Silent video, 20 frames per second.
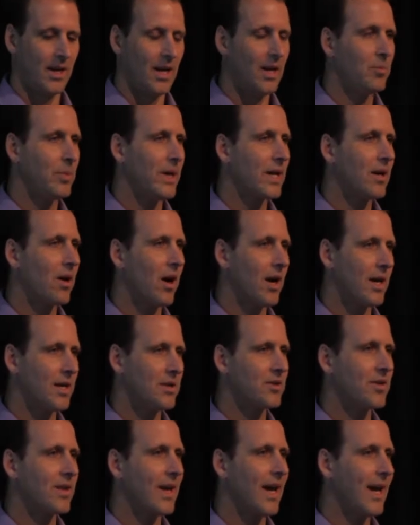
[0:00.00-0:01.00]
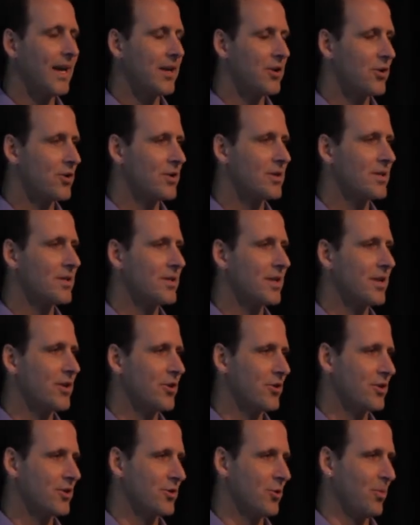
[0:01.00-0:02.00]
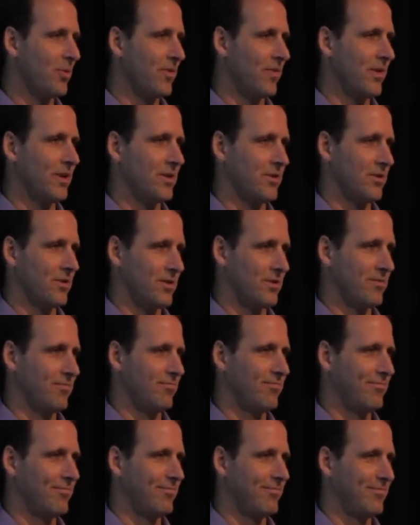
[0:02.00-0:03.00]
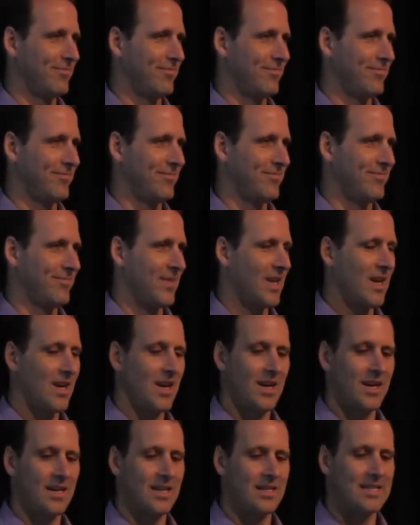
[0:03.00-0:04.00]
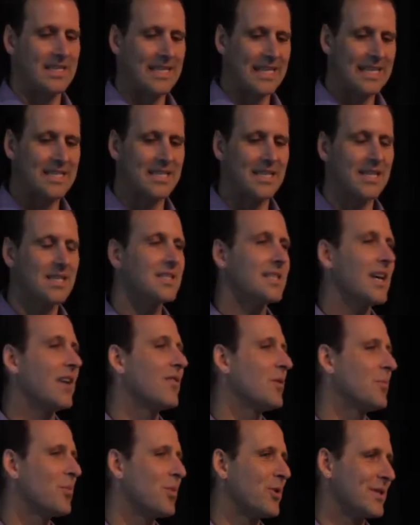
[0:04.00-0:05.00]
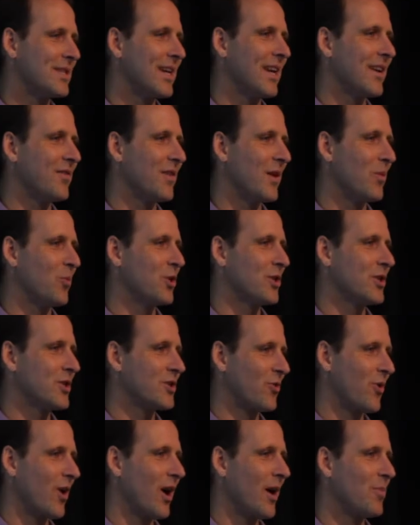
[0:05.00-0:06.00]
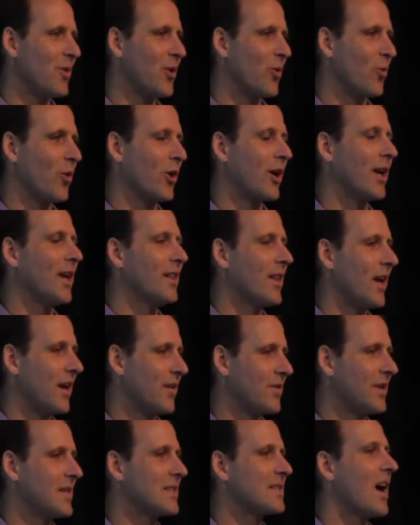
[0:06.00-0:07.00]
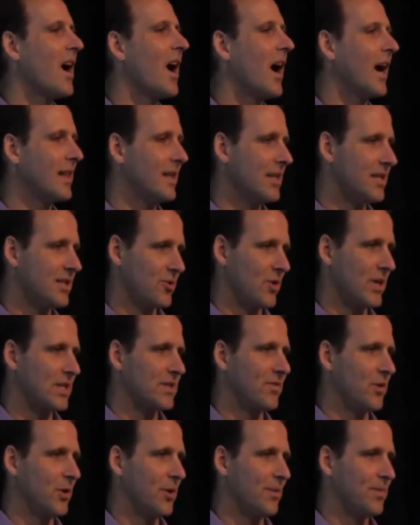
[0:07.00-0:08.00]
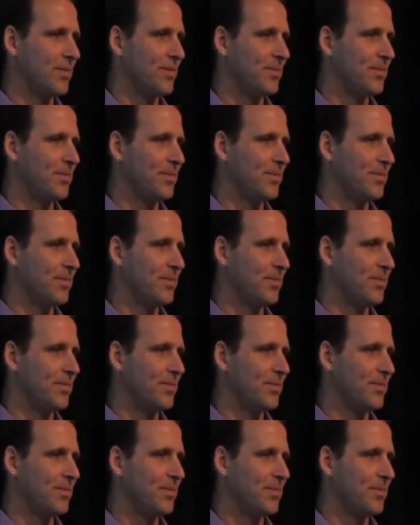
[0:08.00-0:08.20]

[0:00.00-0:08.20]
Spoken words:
And be kind to the head nurses and nurse supervisors. 67% of them would describe their working life as highly stressful.